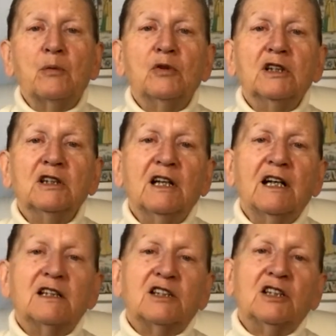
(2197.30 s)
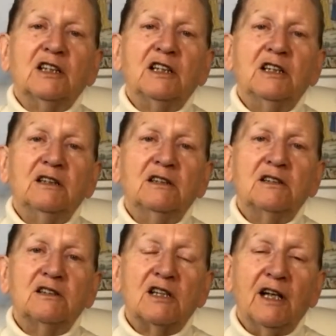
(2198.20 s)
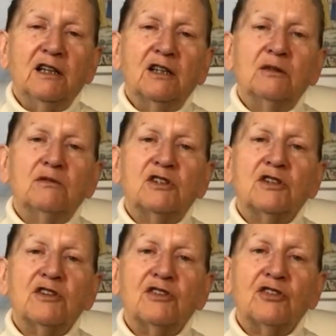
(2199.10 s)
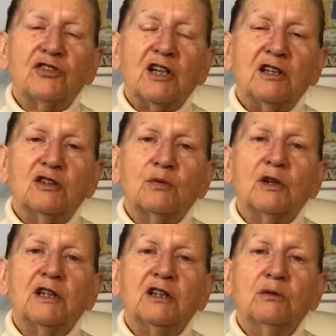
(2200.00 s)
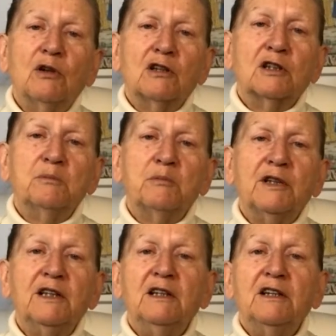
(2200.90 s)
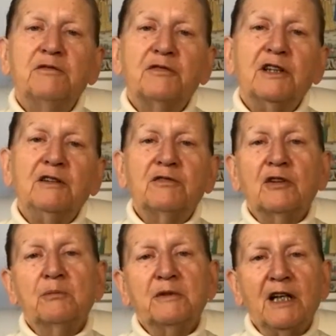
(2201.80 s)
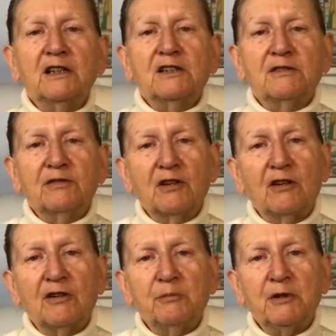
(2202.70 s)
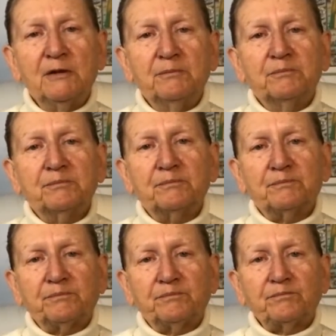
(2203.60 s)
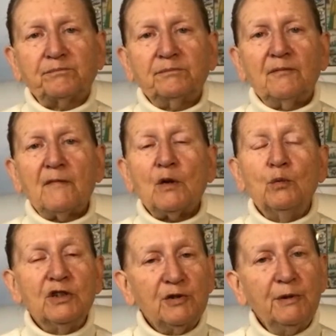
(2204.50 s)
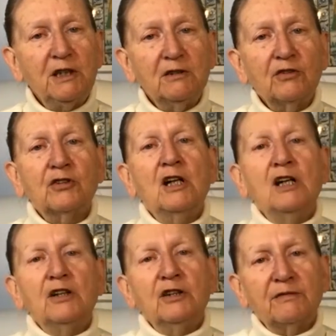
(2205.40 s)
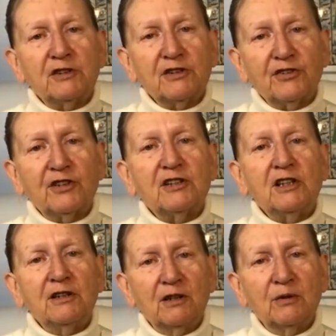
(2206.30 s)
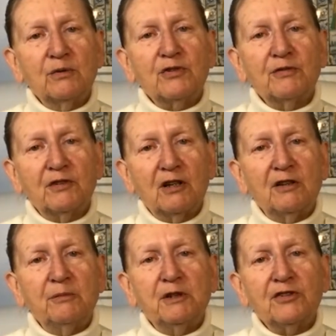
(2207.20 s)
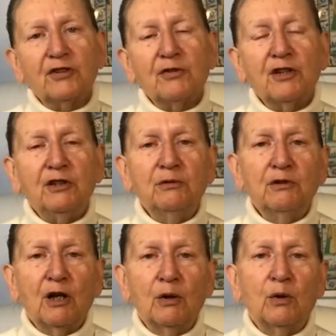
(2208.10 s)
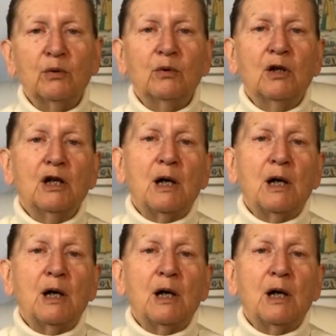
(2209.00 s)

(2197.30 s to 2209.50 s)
will actually take you to the state where you are completely free from negative karma, which means you have to study the laws of karma so that you know